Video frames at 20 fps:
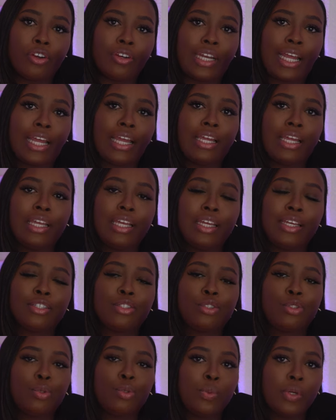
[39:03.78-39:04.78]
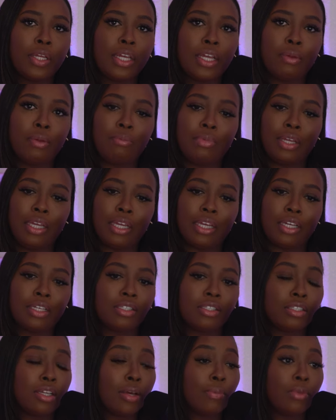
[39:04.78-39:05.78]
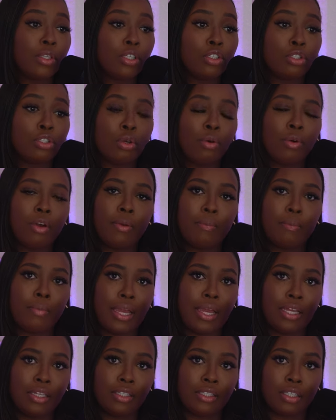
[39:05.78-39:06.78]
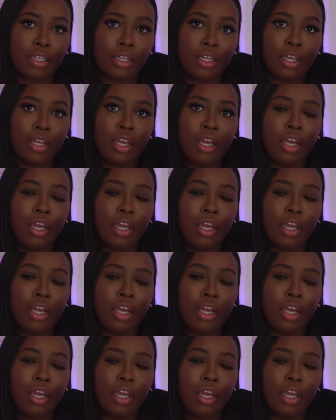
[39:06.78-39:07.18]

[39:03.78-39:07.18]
that he is doing in me is something so amazing.